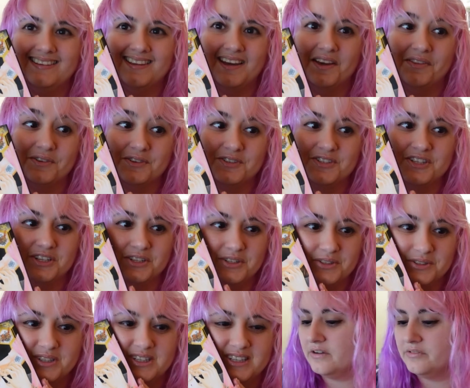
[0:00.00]
the other
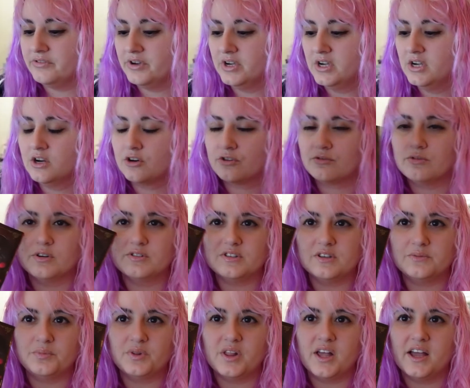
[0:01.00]
two. Of Rose
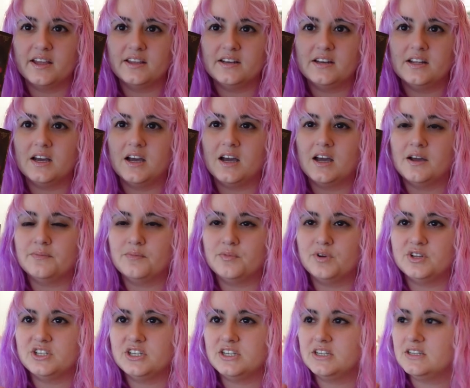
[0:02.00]
and Blood, um,
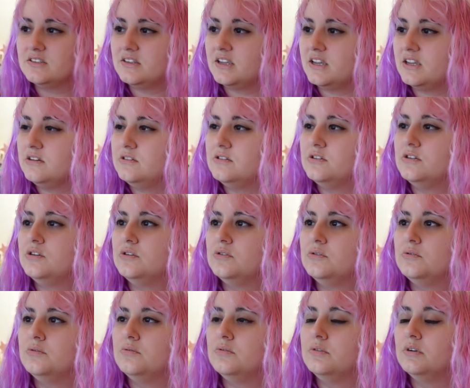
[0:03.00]
which is a
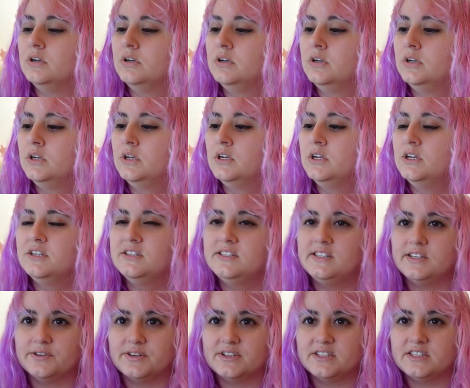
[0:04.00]
new
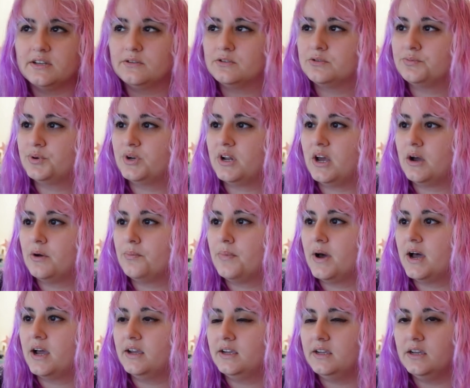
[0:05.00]
series that was put out
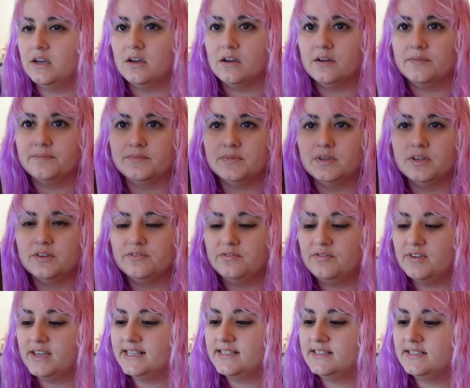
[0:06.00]
by um,
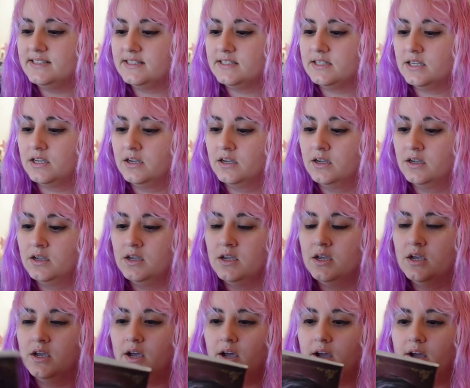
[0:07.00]
Viz.
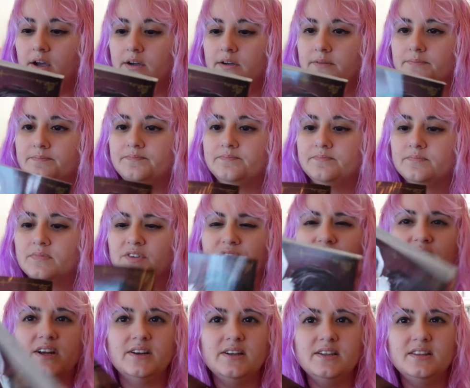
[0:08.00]
Um,
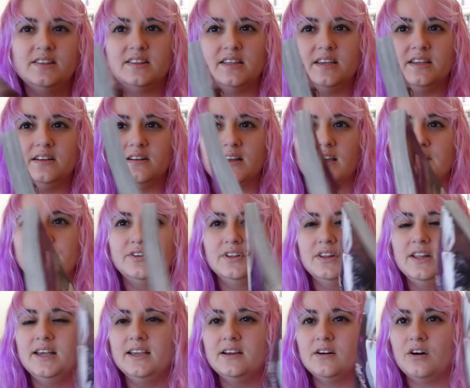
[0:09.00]
very thin. I feel
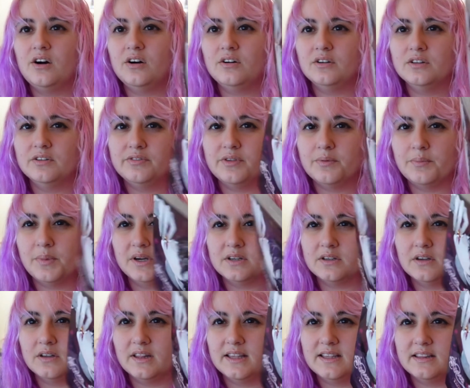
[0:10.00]
like all of the
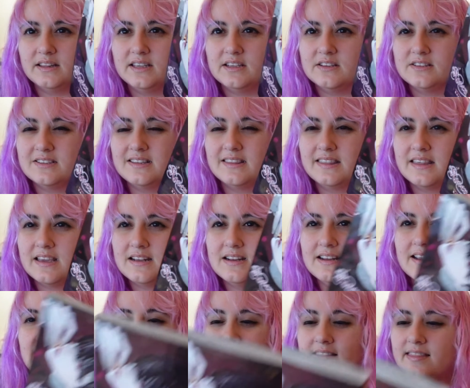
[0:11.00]
manga lately is
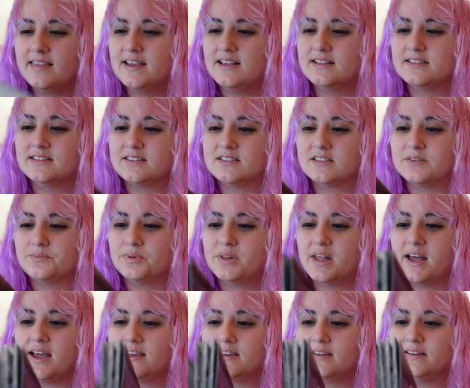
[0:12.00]
thin, and I think it's a
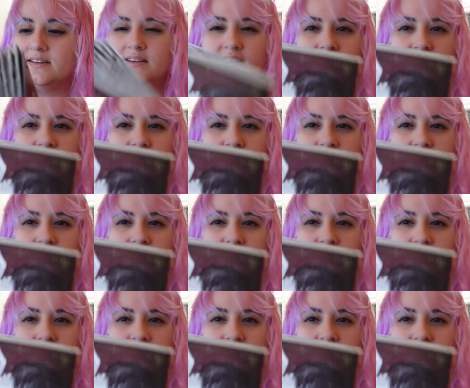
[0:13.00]
supply